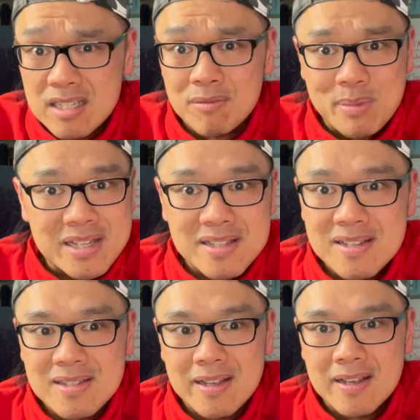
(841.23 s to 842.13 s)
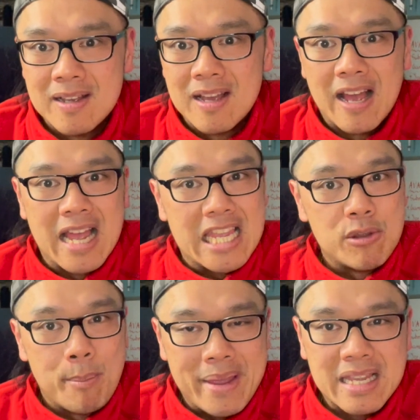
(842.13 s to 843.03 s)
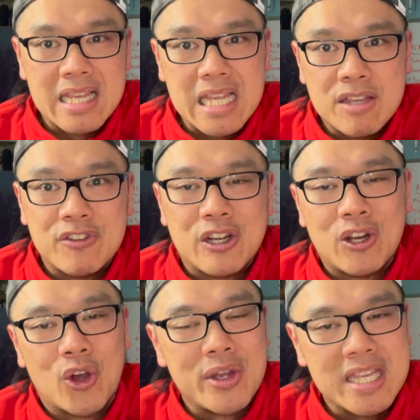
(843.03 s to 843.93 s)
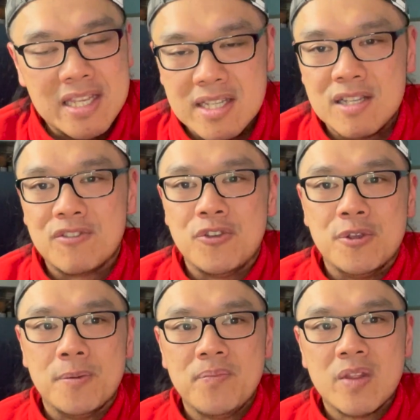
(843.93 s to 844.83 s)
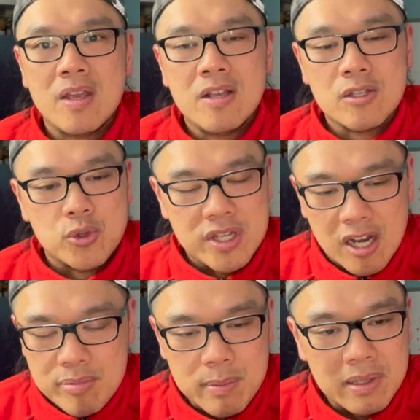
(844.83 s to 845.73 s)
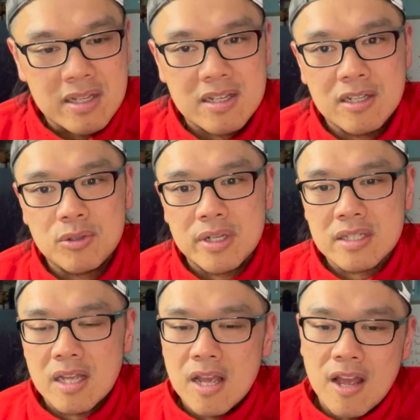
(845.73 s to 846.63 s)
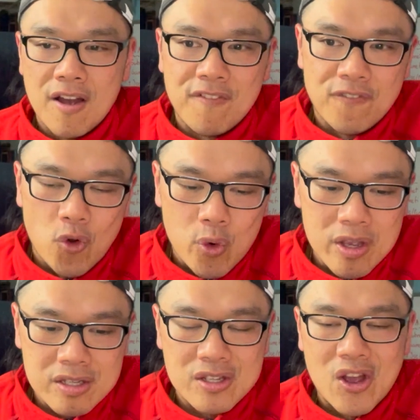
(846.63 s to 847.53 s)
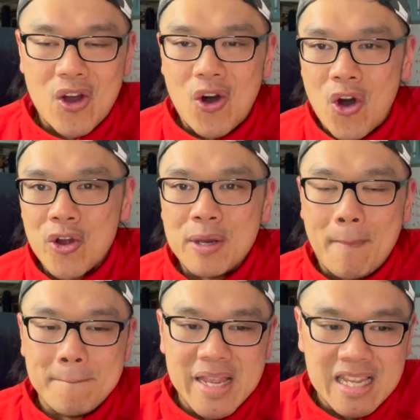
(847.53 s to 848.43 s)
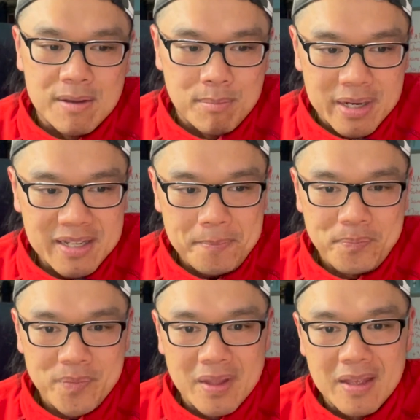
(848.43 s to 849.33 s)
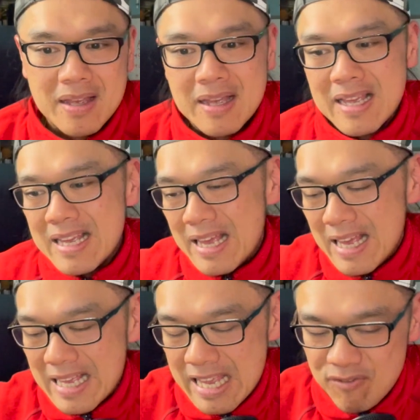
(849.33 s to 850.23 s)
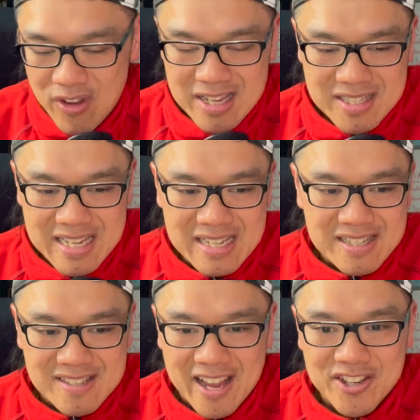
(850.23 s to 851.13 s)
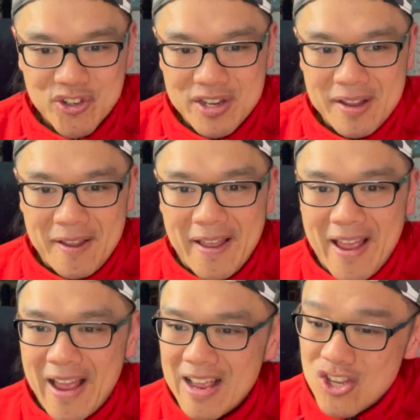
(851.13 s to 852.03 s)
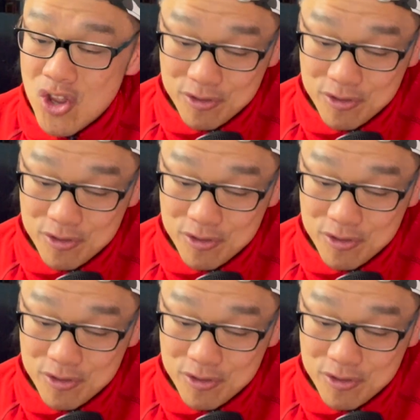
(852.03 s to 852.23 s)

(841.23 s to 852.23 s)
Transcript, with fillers: a business, you make it even a lot easier for you. So young people listening to this, focus on making money, investing, secondary. You have